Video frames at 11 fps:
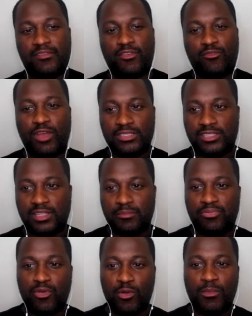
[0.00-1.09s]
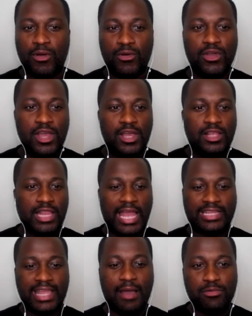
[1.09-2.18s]
me of a wrestling promo.
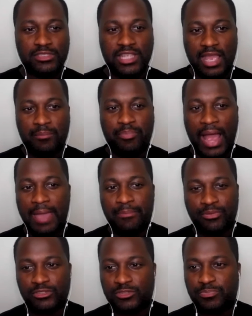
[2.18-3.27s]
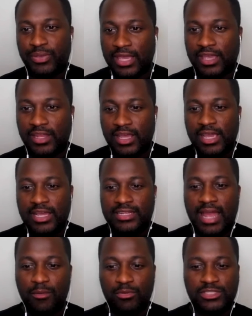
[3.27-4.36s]
Like, that was like Piper's Pit.
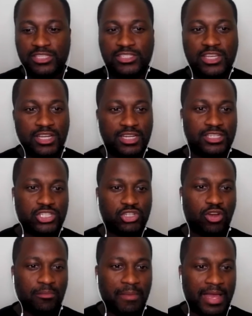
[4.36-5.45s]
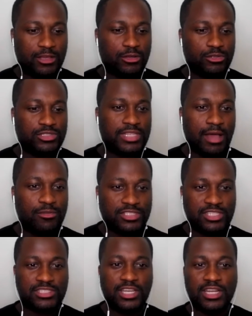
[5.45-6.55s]
That was as good as Shawn Michaels. That
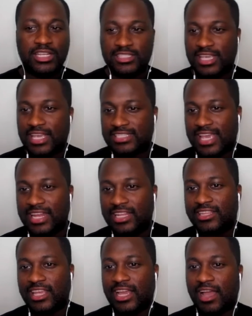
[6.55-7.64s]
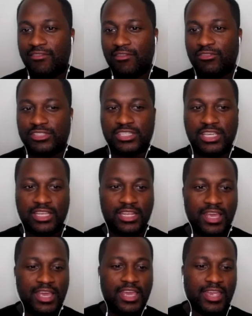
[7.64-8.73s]
was as good as anything I've ever seen
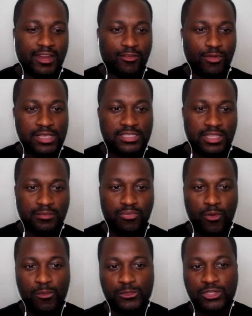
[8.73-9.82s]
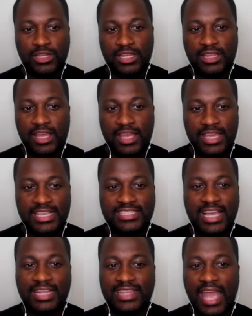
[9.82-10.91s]
in a wrestling promo. So that he's
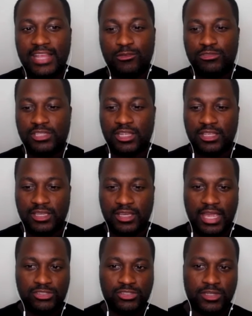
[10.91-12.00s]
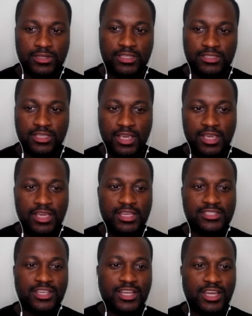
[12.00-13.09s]
got that utility, Adrian.
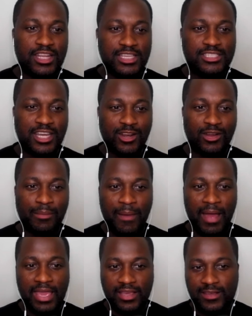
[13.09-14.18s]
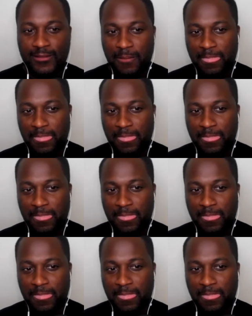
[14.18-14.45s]
He's good on the mic.